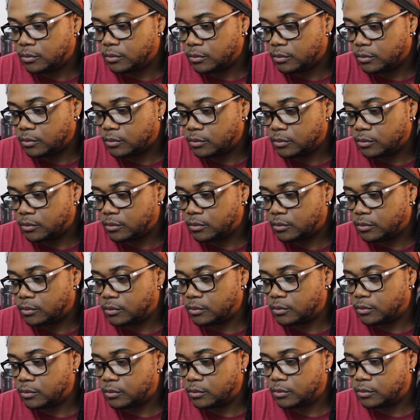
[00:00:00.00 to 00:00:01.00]

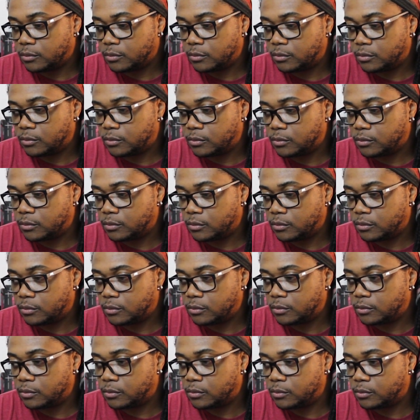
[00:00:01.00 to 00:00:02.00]

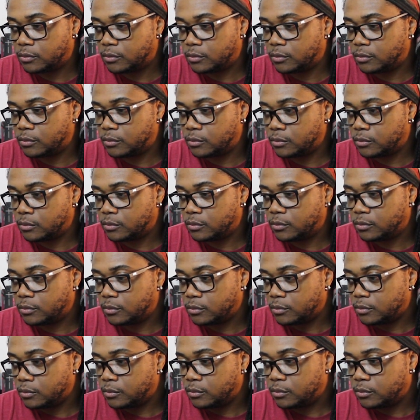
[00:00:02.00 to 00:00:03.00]

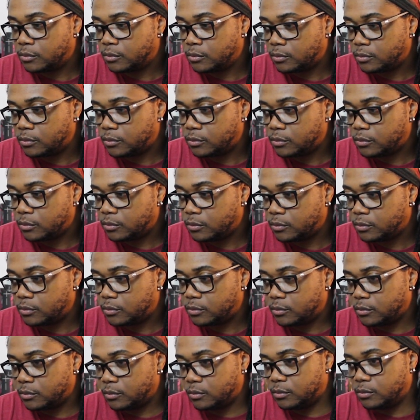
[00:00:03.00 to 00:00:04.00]

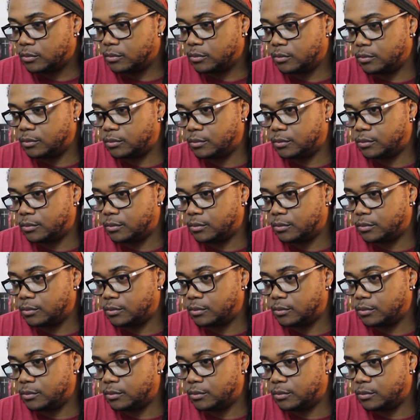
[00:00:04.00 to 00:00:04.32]
The person shown says nothing.